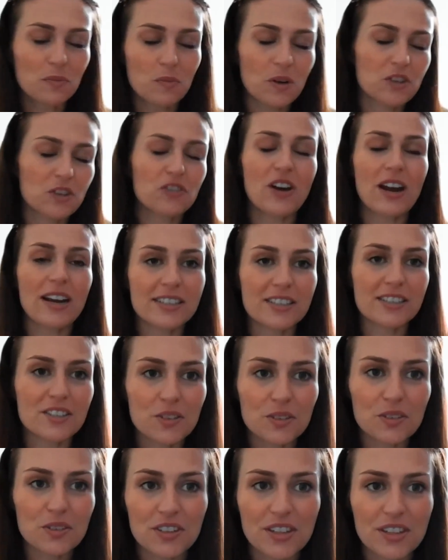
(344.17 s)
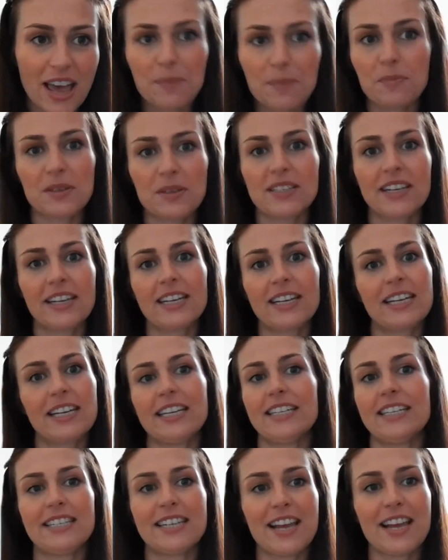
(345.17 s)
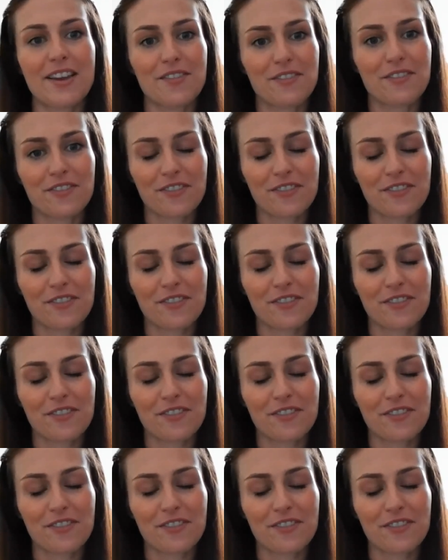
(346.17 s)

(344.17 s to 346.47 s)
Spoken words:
attracted you to that particular ETF?